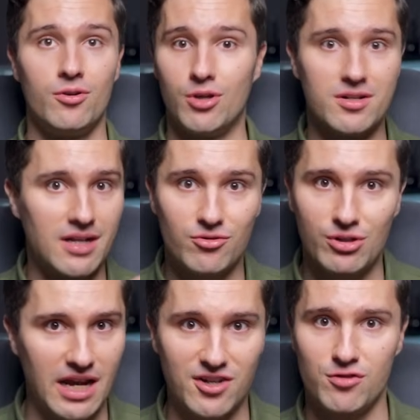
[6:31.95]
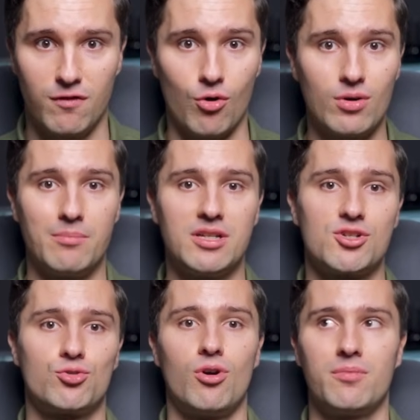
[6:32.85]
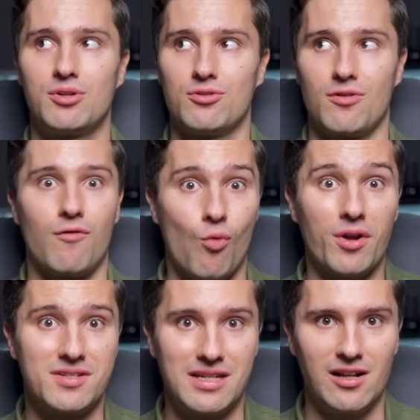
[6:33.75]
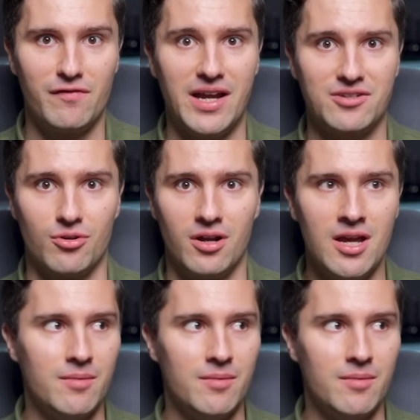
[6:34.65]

your entire cash flow can be destroyed because of one single factor,